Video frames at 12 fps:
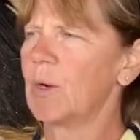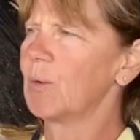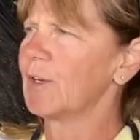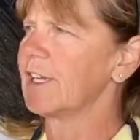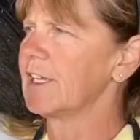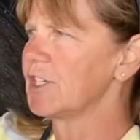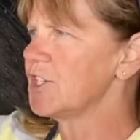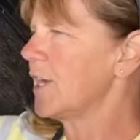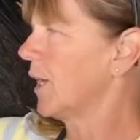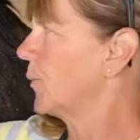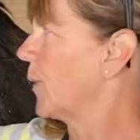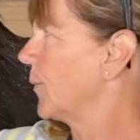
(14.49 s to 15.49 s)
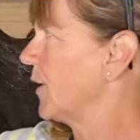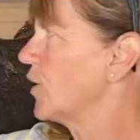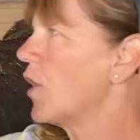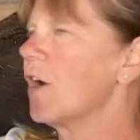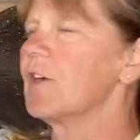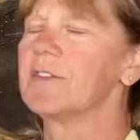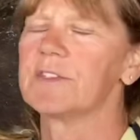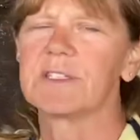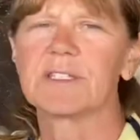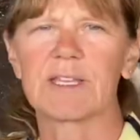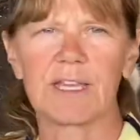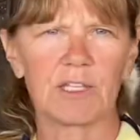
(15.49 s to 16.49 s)
We're going to check what we call the
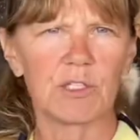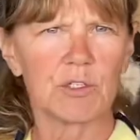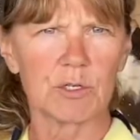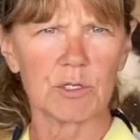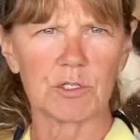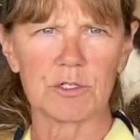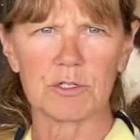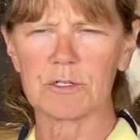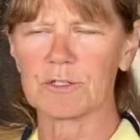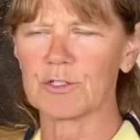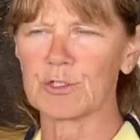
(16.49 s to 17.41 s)
skin turgor,